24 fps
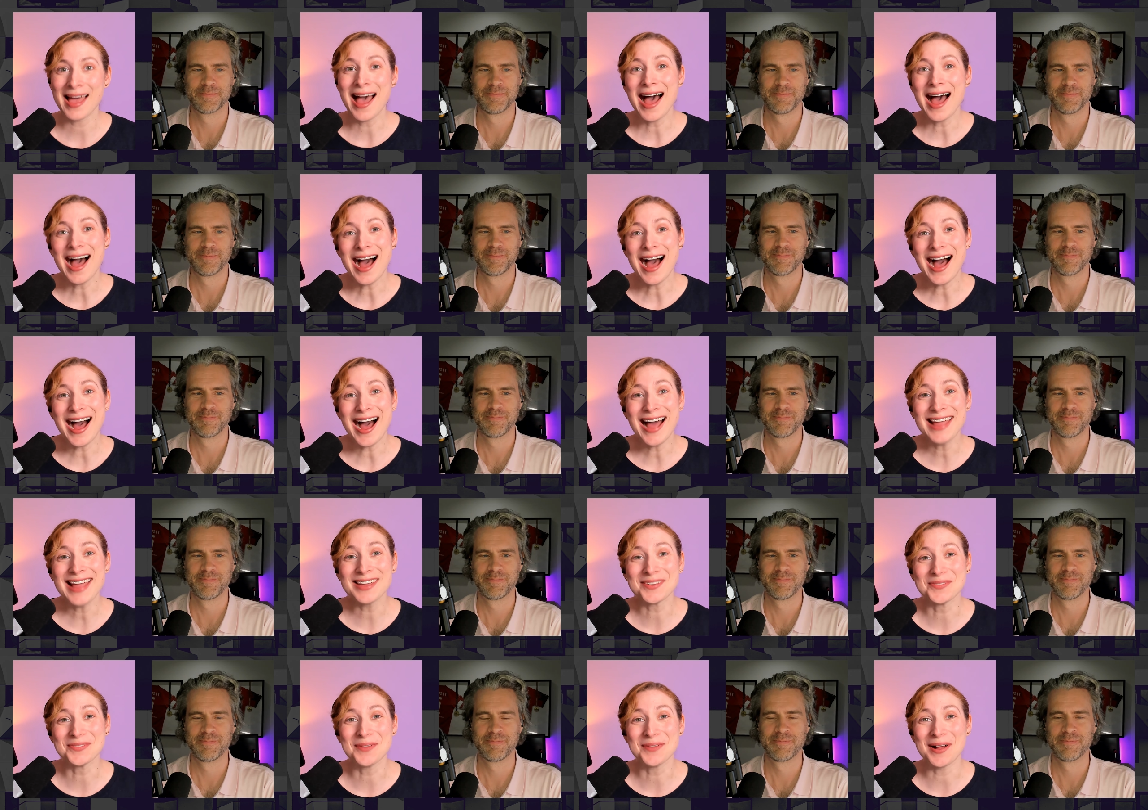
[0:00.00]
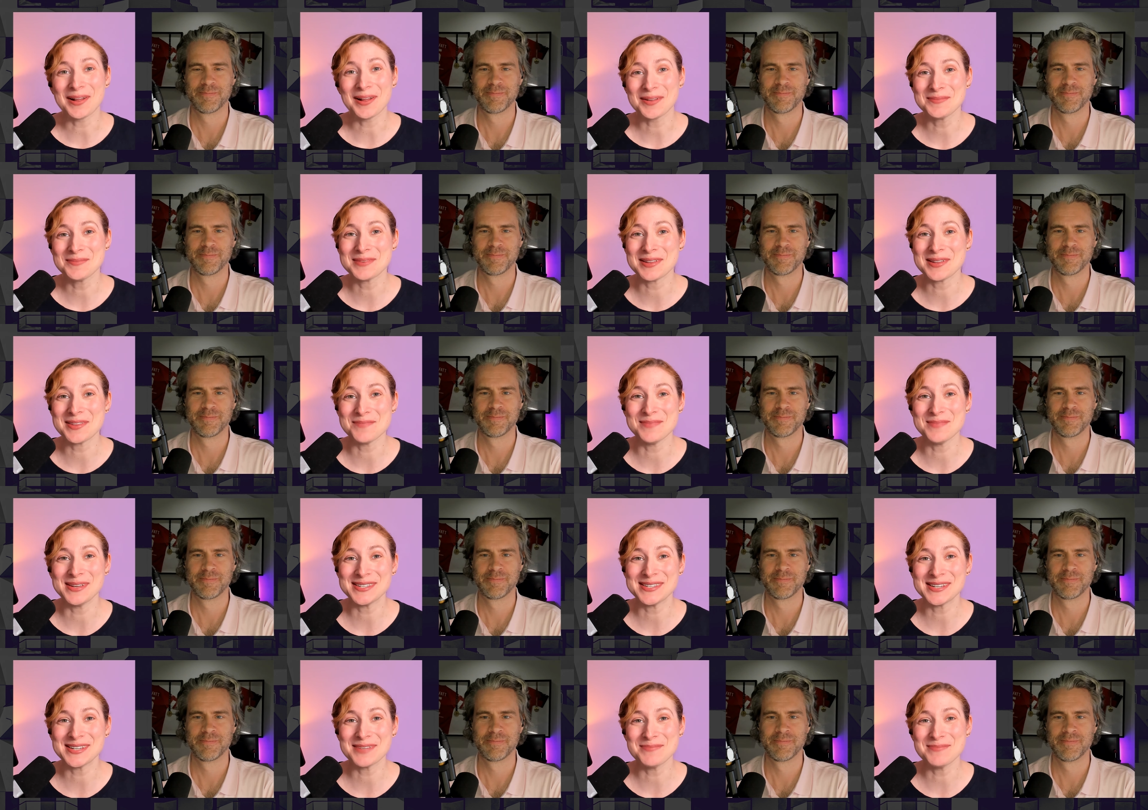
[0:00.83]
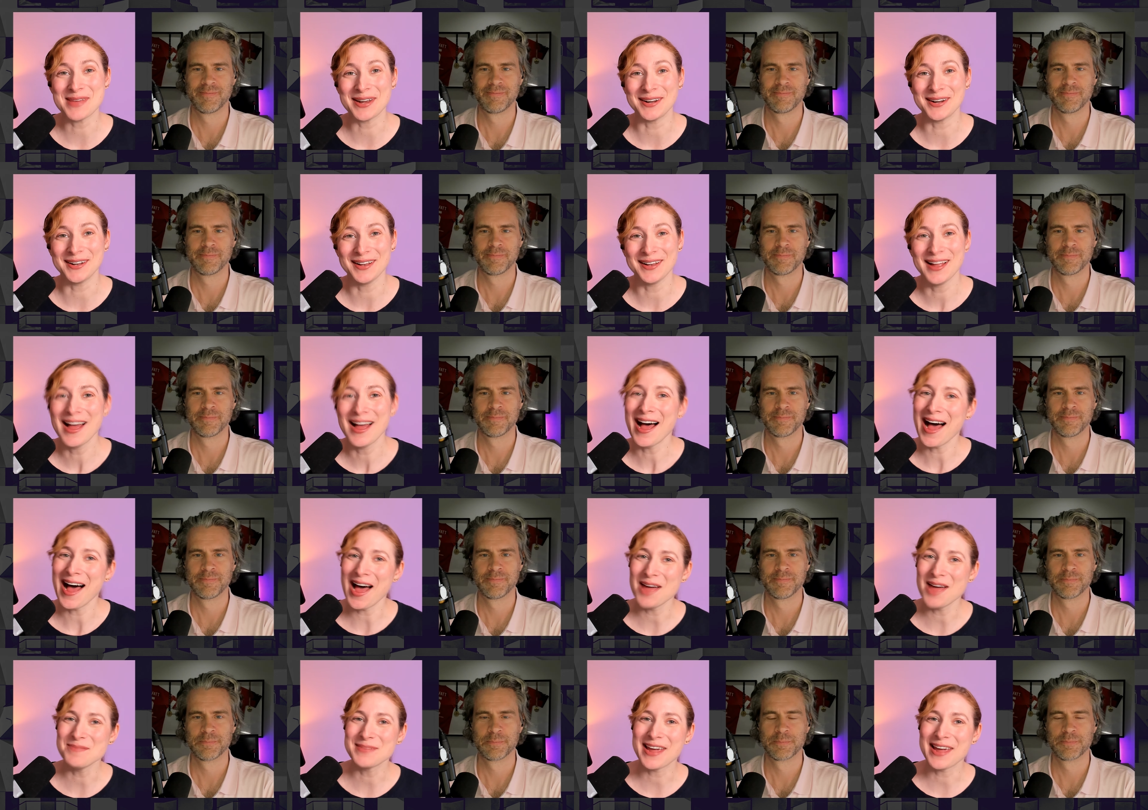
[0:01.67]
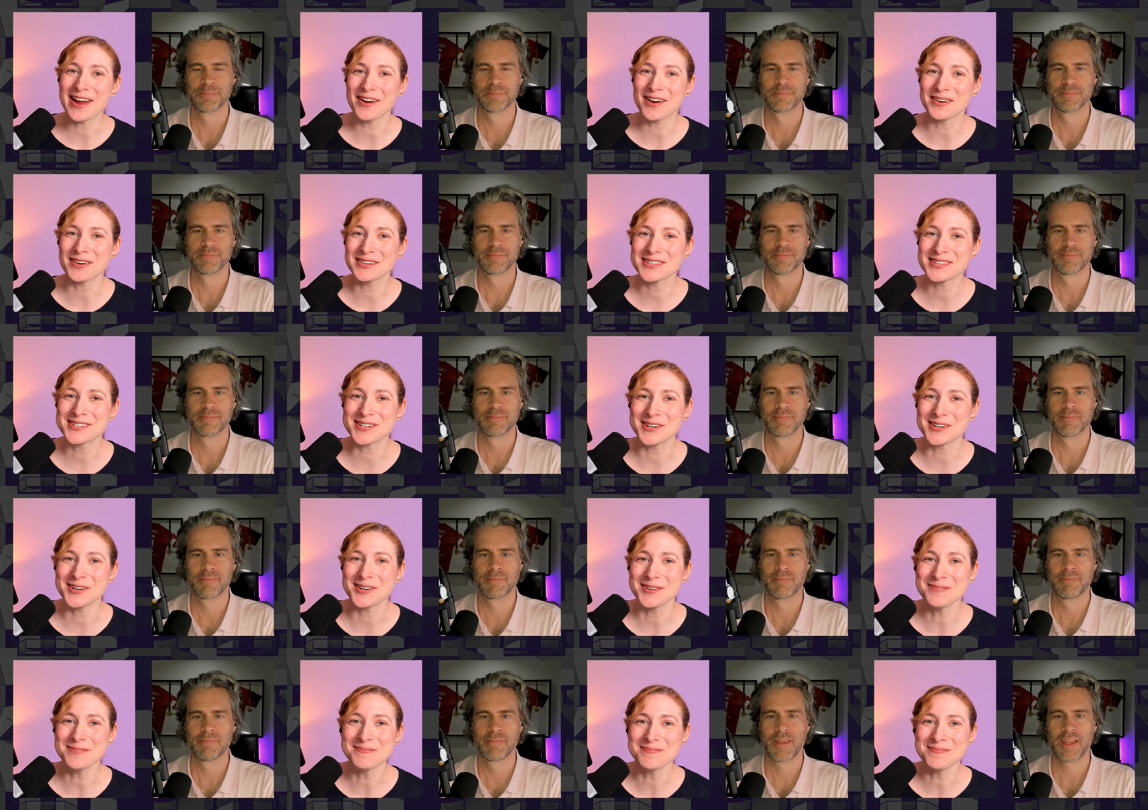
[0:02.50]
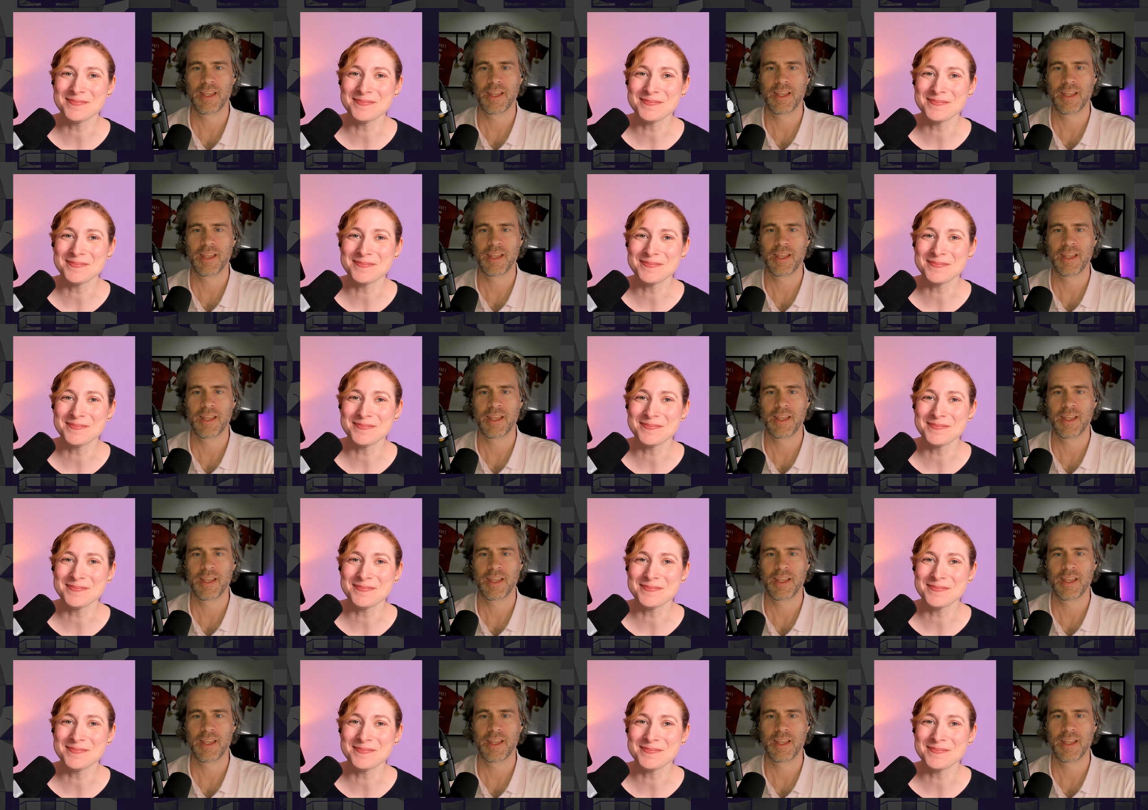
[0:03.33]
Speaker 1: Hi, and welcome to The Missing Middle. I'm Cara Stern.